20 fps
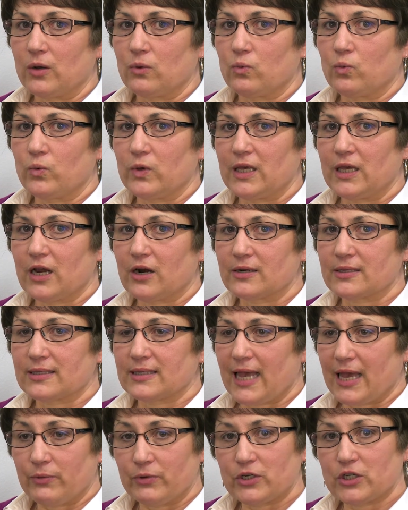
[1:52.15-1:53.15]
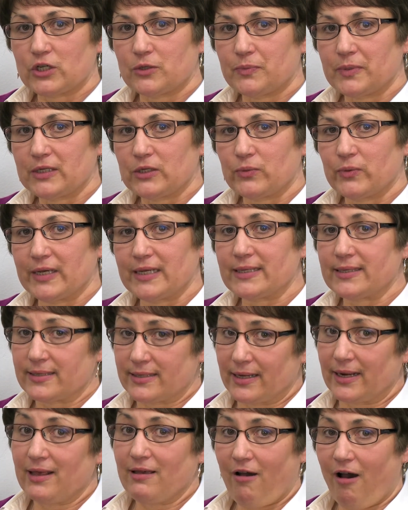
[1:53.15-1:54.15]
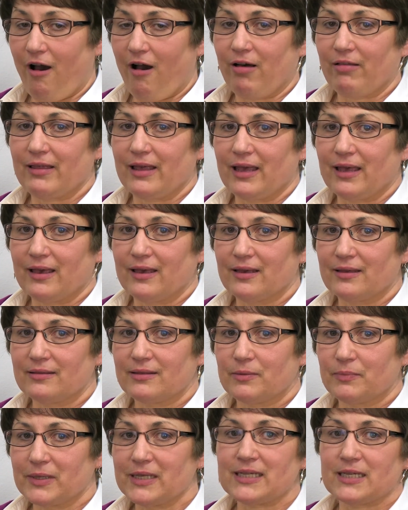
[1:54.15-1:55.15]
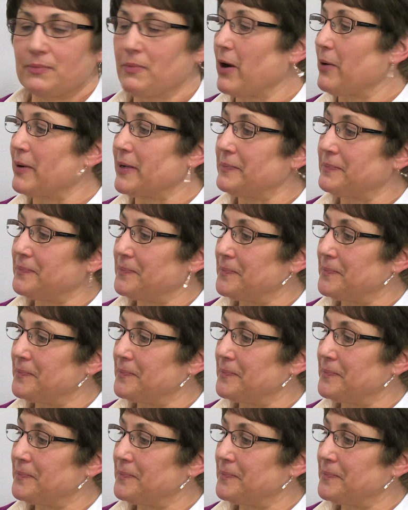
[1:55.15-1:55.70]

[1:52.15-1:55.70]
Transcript: We are sandwiched between City Hall and the police department.